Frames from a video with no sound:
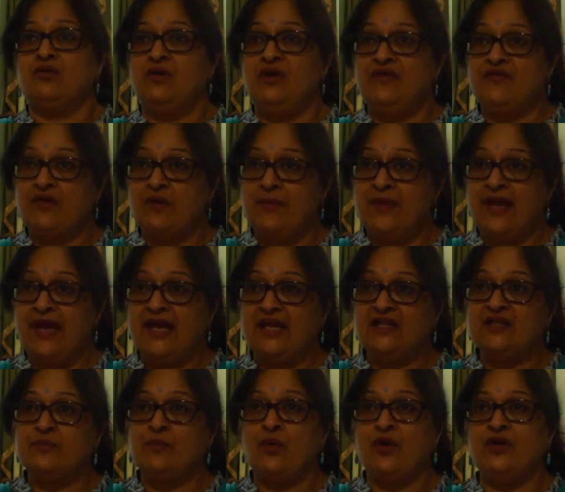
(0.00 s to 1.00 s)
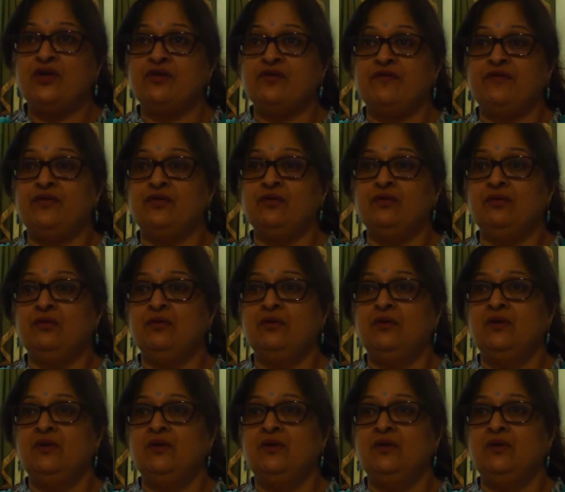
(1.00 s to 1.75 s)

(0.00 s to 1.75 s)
only from a health point of view,